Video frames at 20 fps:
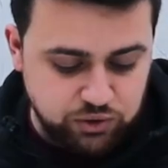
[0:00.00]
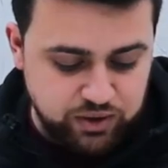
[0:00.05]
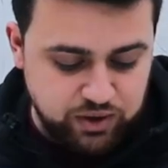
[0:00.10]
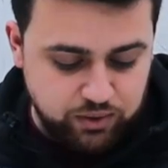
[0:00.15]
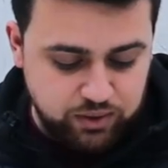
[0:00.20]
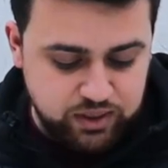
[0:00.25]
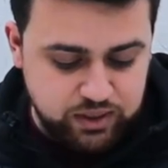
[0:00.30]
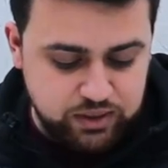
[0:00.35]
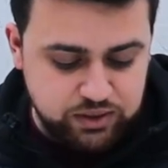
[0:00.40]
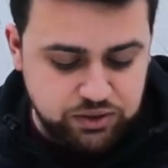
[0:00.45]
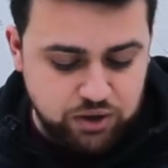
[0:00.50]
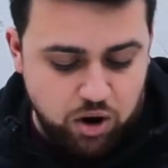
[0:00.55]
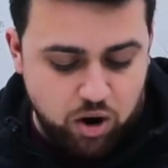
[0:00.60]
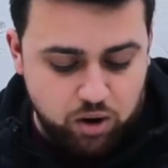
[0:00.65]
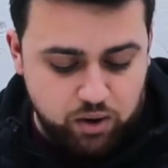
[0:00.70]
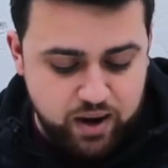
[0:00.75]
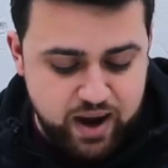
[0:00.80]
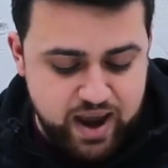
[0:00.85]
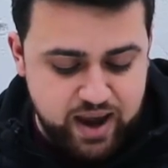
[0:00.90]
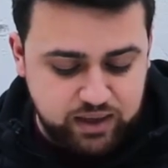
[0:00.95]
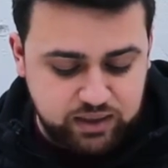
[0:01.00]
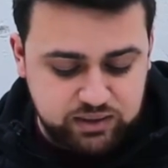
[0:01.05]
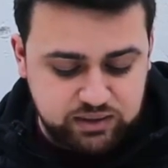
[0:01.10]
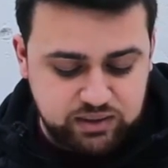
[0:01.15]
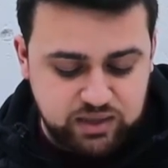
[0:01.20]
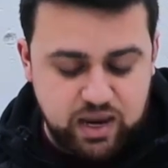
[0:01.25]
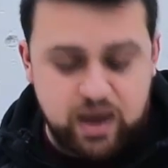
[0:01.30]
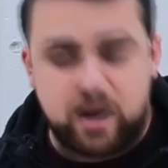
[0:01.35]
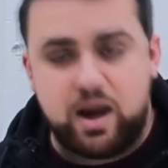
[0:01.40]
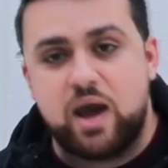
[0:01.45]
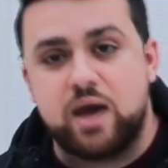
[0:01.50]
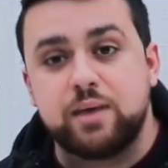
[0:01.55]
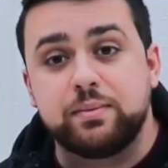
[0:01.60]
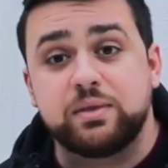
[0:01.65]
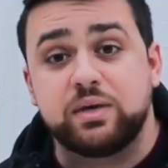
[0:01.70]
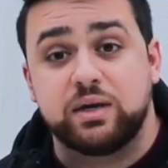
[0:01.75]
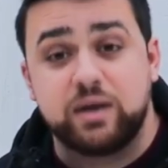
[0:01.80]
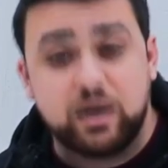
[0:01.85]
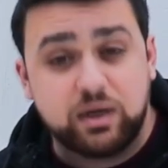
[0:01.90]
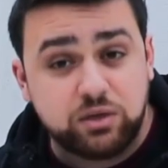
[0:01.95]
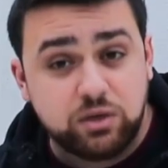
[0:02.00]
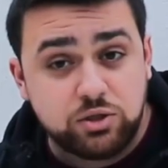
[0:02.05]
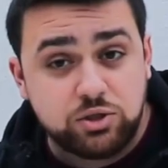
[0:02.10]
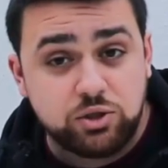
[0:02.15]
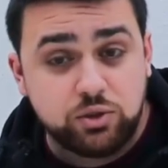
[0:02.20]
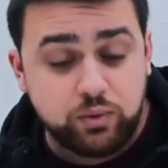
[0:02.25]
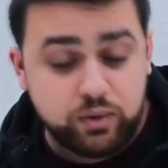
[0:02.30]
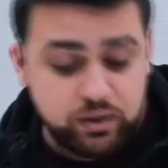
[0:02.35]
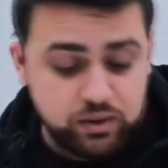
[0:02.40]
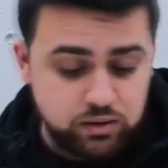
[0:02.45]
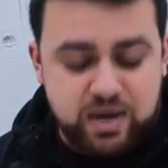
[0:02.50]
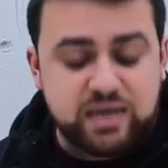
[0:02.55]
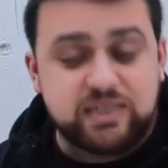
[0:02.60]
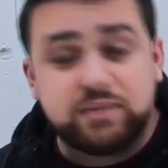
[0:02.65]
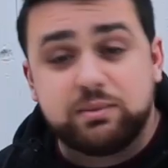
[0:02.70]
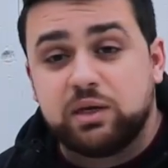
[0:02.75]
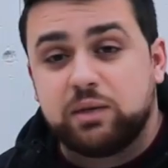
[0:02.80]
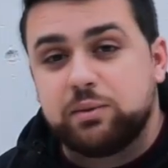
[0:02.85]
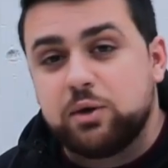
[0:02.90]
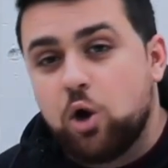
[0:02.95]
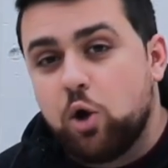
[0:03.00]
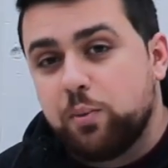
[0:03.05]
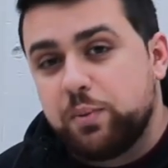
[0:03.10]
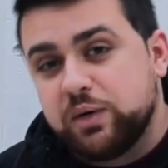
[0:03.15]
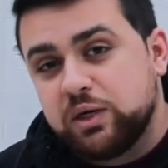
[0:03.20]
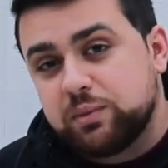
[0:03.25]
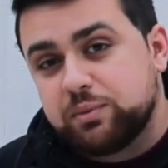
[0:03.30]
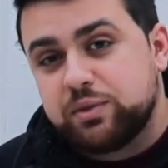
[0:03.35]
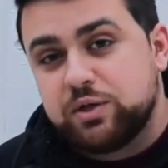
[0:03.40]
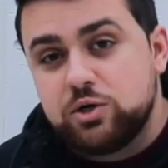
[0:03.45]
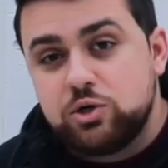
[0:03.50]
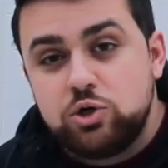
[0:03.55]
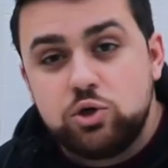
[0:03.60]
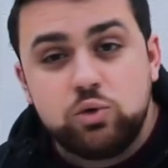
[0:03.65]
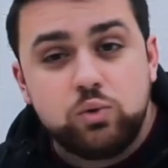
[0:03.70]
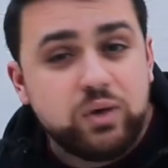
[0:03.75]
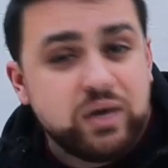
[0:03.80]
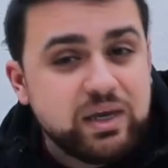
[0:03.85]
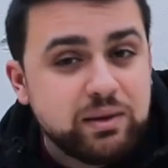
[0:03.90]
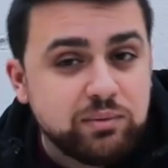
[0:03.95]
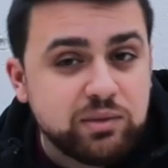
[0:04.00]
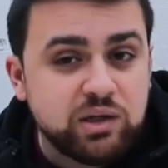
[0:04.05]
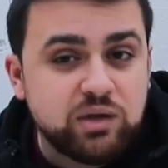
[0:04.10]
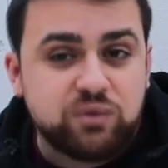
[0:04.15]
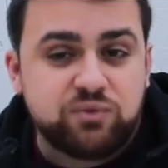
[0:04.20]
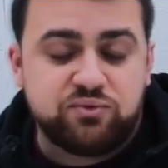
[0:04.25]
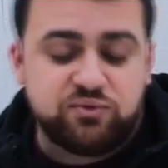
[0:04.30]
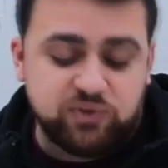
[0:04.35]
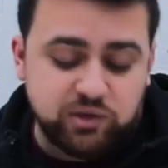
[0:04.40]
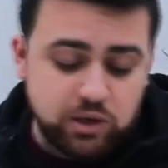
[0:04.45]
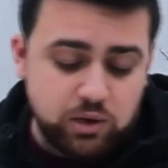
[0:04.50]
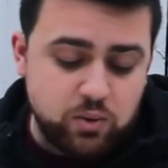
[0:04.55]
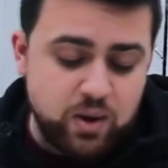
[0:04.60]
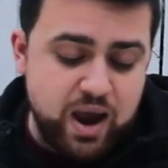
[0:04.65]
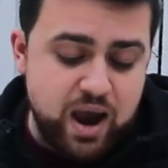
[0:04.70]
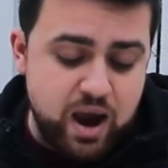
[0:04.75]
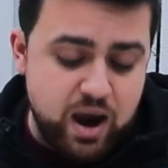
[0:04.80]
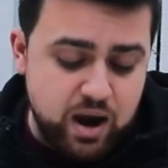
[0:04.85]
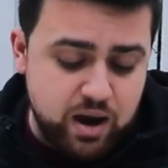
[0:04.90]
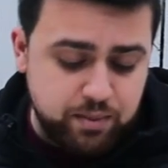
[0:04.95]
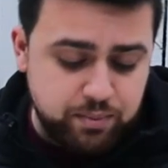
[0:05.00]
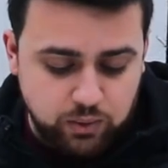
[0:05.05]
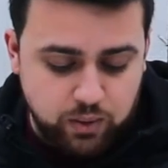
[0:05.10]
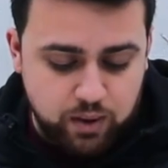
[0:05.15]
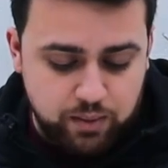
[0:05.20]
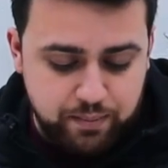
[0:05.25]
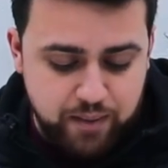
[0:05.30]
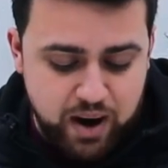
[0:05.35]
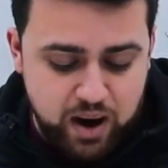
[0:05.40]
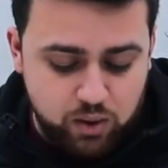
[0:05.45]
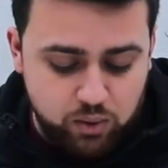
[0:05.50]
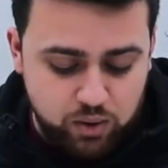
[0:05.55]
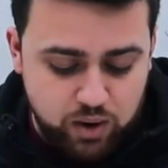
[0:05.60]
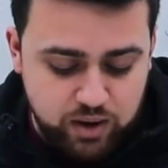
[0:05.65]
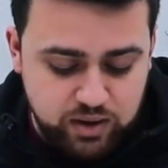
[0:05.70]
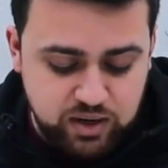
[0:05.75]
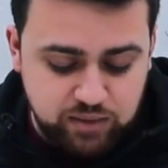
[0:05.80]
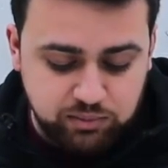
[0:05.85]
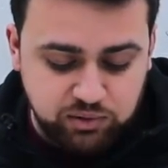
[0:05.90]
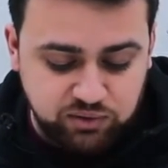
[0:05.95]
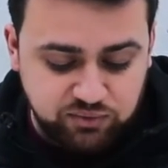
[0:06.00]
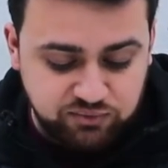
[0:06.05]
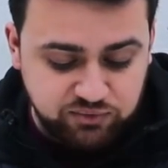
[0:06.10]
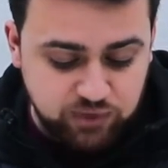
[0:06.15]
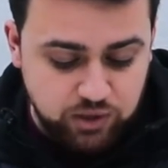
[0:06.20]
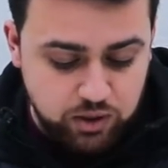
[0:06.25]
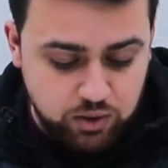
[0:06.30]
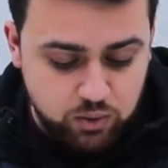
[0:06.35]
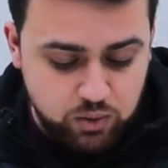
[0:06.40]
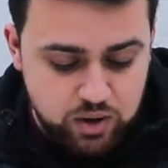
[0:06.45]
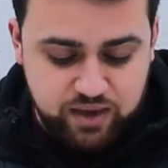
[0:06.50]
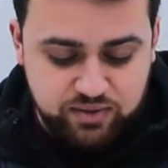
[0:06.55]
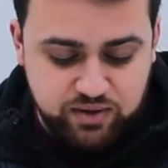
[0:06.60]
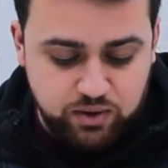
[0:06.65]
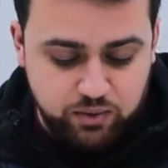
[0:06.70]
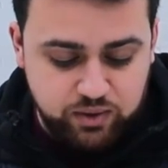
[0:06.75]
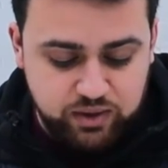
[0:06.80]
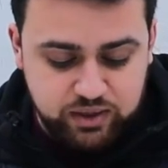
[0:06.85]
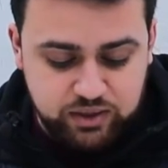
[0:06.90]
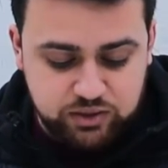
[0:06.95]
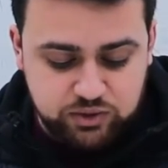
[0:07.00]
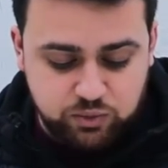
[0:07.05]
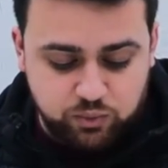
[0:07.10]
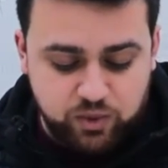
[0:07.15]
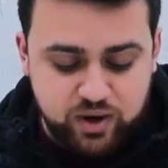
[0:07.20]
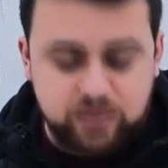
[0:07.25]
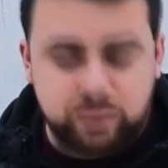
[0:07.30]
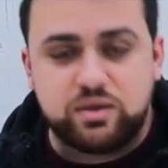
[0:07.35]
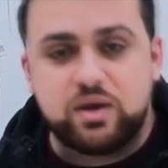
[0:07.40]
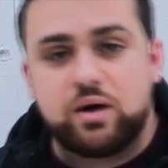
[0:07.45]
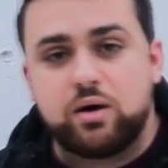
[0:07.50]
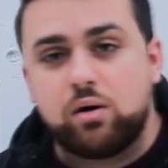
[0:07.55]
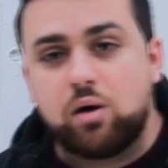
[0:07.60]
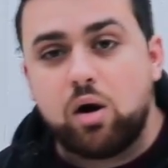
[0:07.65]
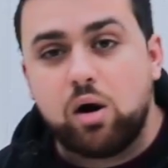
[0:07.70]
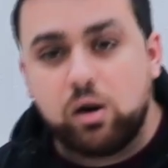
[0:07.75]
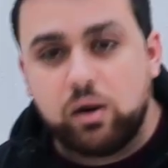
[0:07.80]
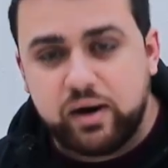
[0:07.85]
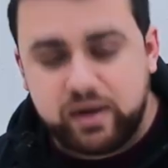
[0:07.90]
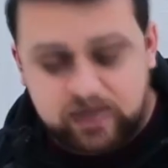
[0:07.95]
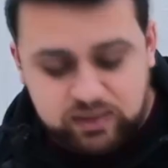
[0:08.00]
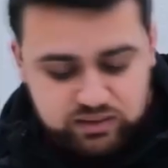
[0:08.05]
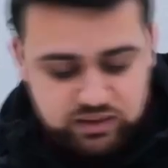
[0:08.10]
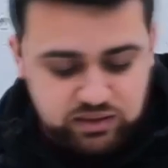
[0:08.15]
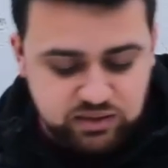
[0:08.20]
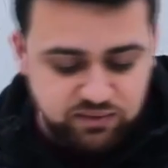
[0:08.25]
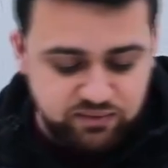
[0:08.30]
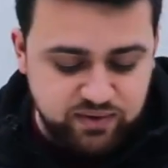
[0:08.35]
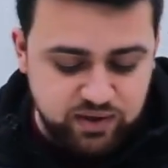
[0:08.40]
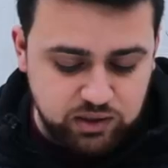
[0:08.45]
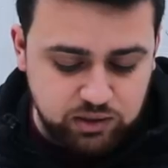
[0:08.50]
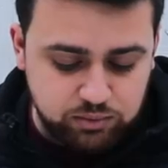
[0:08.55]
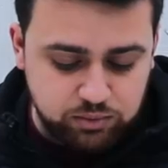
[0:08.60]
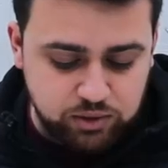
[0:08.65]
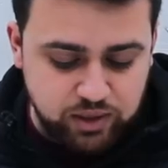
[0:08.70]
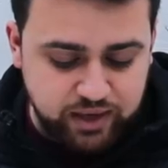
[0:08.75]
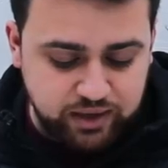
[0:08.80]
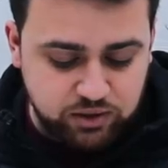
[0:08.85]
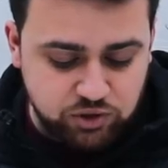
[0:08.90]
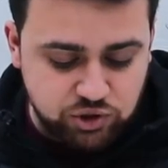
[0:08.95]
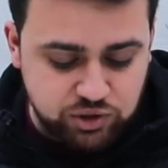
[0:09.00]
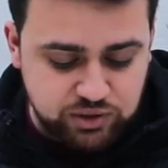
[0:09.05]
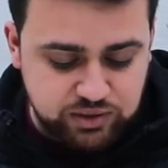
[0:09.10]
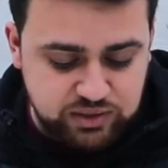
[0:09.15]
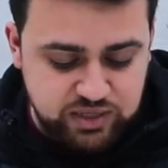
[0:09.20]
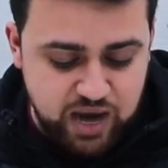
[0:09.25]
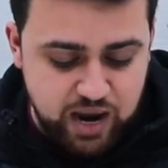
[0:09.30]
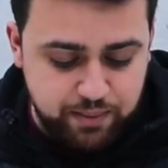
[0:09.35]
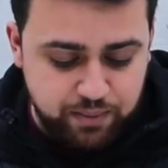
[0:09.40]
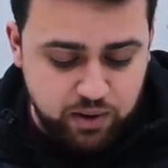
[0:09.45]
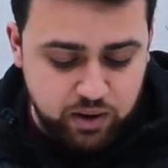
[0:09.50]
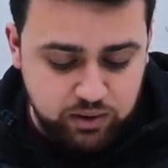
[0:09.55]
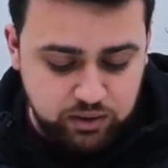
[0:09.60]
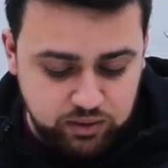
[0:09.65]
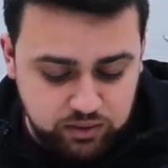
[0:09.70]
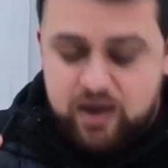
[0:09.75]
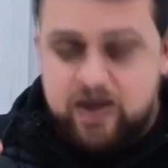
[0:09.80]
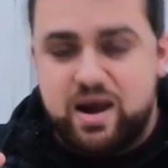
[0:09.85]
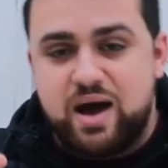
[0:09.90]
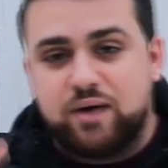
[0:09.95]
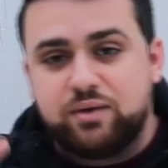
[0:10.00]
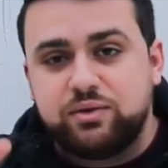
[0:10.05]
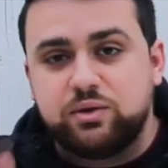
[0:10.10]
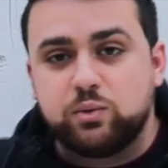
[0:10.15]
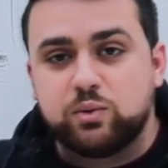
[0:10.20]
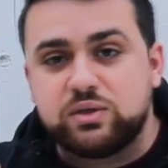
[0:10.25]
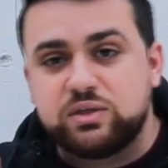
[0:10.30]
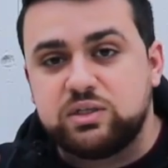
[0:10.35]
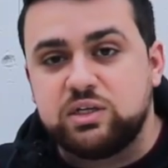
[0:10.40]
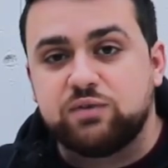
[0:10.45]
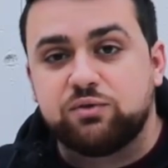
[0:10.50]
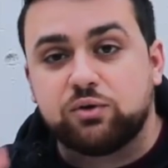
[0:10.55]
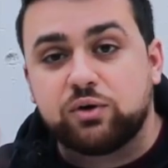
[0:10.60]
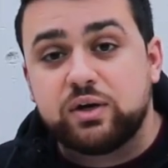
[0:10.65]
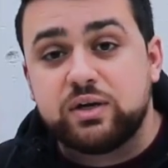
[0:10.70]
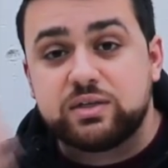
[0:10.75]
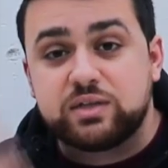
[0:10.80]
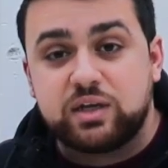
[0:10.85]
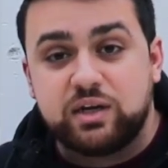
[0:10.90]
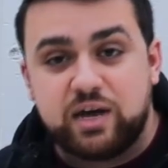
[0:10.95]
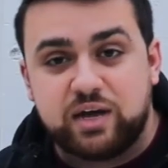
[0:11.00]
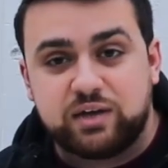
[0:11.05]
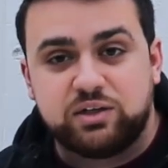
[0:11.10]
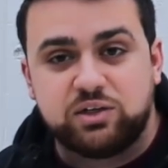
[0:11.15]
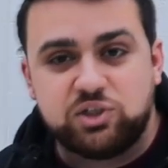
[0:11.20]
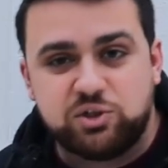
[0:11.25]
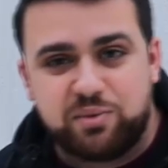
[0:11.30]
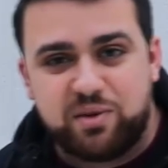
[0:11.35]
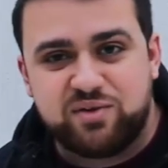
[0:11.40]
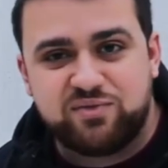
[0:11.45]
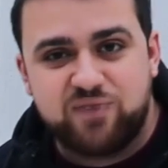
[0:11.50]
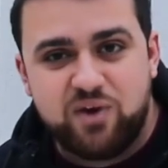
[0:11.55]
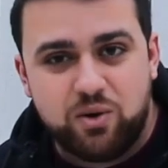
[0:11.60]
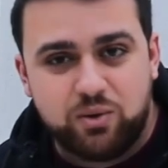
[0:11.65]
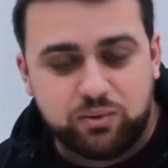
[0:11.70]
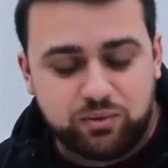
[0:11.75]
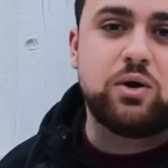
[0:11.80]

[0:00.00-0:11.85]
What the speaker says: So there it is, RX, and I am connected to it. Next, I'm gonna be opening up the new Emlid Flow app. So I'll power on Emlid Flow, and there it is right there. RX is available. I can just tap on it, and now the receiver is connected to my phone.